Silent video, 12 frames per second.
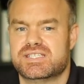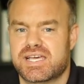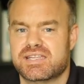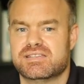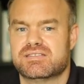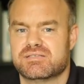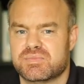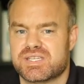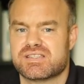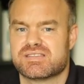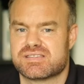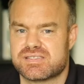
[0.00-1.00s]
dead to
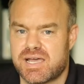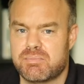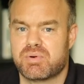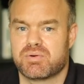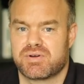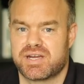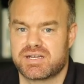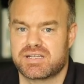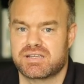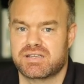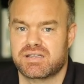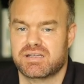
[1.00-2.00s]
mean
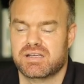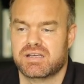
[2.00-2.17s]
separated